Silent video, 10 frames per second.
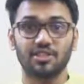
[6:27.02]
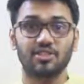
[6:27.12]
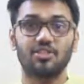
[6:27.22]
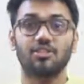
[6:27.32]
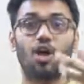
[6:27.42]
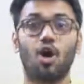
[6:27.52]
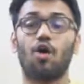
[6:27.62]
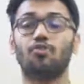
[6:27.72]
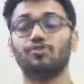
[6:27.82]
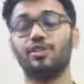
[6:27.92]
of
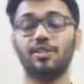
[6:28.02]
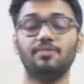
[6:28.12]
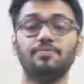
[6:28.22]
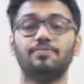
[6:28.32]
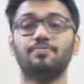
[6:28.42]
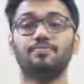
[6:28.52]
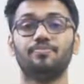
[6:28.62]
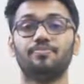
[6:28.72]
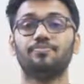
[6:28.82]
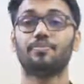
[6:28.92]
the
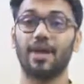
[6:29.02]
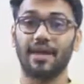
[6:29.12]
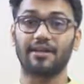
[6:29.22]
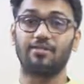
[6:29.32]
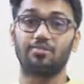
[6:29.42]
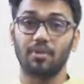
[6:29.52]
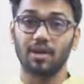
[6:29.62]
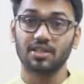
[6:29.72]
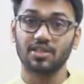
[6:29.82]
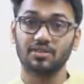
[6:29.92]
planet
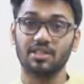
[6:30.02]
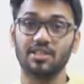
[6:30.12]
Mercury is